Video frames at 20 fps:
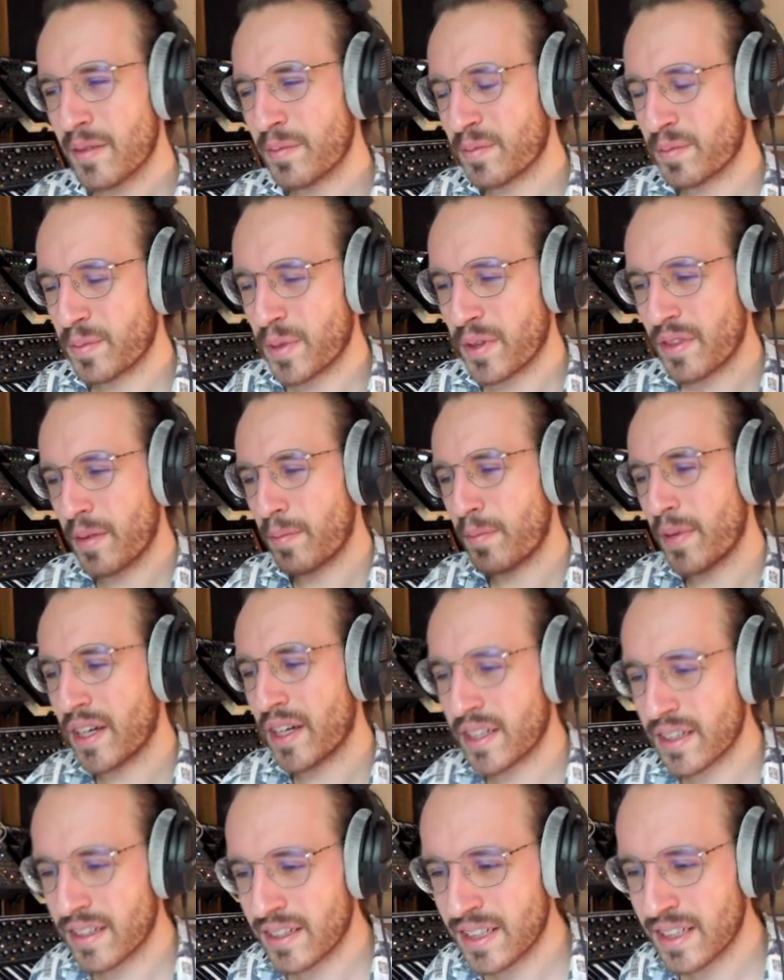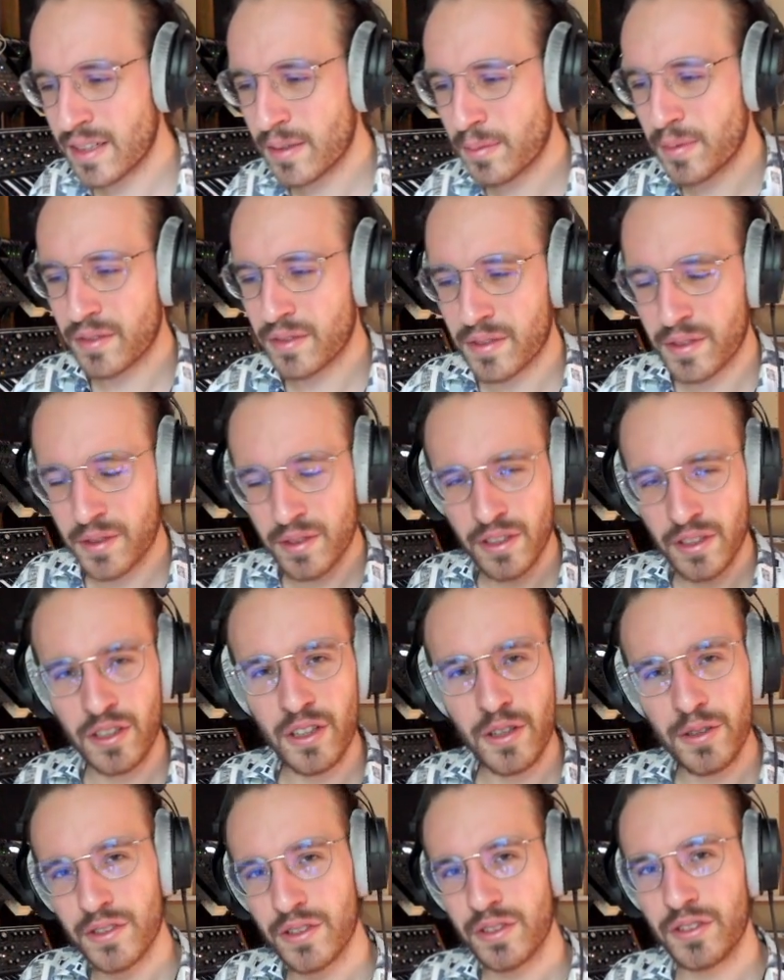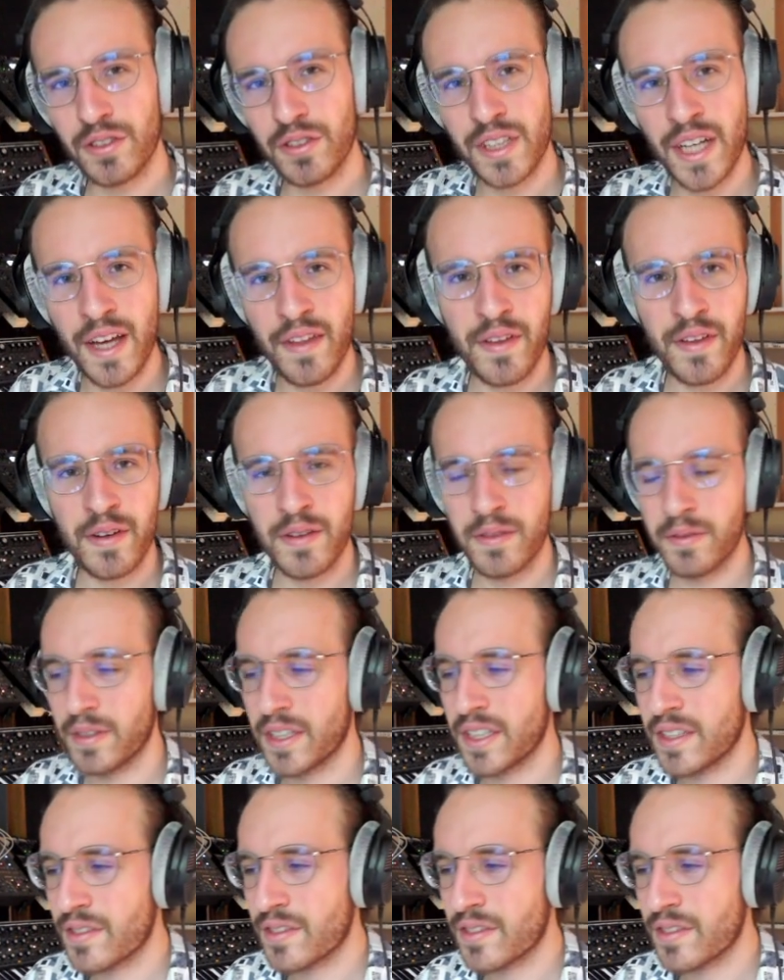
put the body a little bit closer together, right?